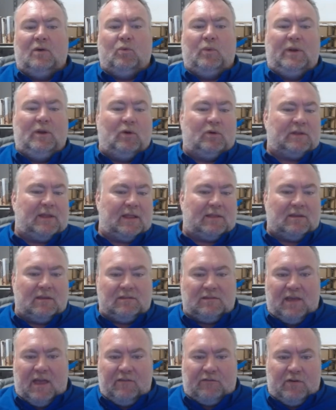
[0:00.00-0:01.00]
We looked at the
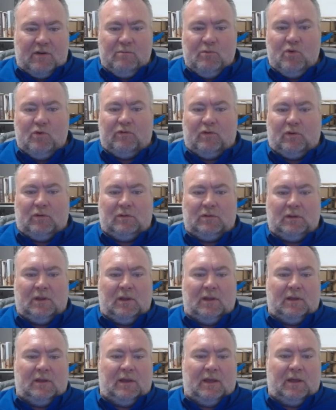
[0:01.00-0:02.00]
safe removal
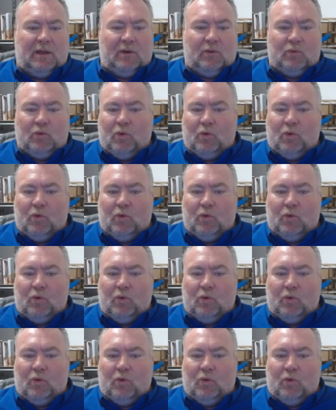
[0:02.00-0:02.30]
uh,